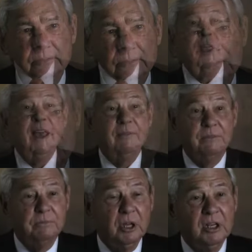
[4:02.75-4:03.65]
We have
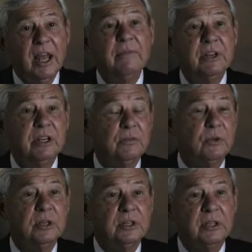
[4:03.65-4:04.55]
11
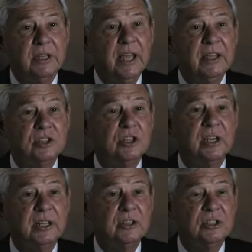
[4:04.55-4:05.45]
different case
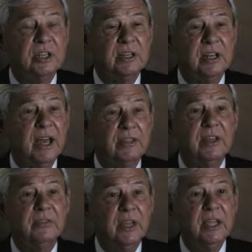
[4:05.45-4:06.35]
studies, and I
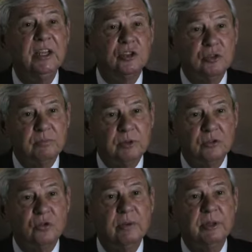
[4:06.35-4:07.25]
think they each
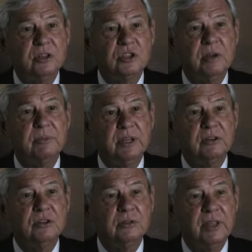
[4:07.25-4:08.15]
contribute
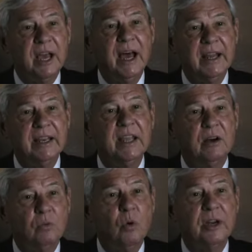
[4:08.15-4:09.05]
something to the
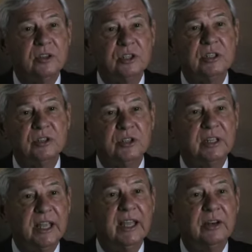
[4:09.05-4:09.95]
idea of what a
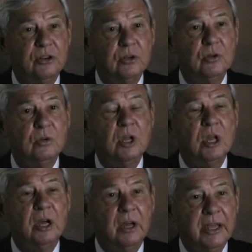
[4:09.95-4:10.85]
citizen can do
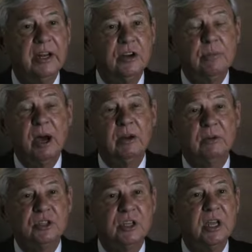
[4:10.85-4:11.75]
in a
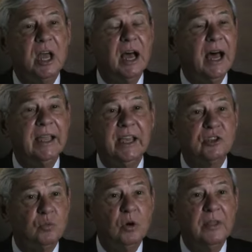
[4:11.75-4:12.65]
democracy. I
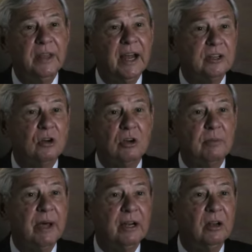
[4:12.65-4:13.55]
guess one that I talk
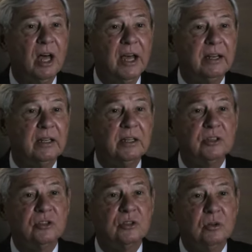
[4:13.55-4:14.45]
about a lot
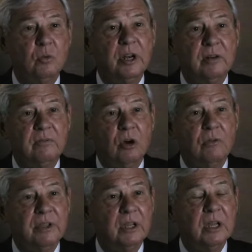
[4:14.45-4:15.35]
is the one
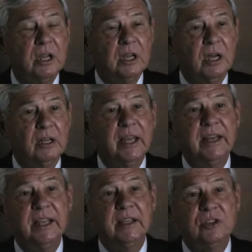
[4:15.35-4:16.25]
involving a
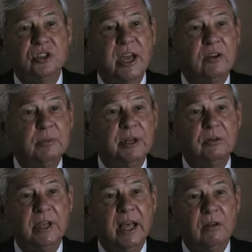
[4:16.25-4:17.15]
lady in
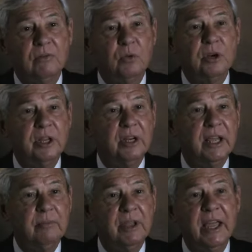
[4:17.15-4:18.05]
Sacramento, California
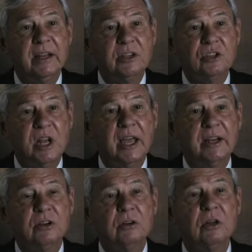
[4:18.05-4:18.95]
named Candace
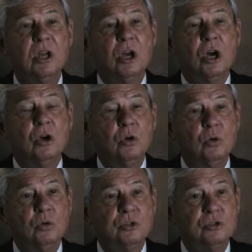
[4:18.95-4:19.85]
Leichner,
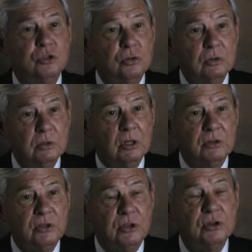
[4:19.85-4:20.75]
whose
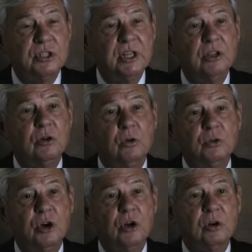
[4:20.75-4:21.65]

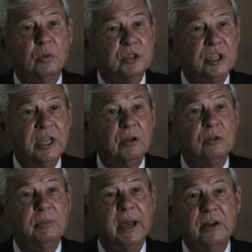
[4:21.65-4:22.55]
13-year-old daughter was
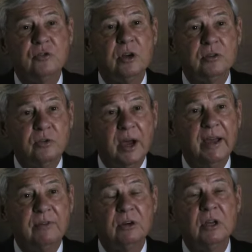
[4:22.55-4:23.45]
killed by a drunk
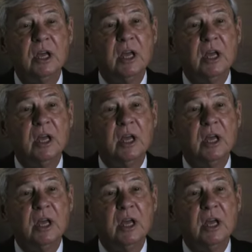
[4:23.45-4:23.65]
driver.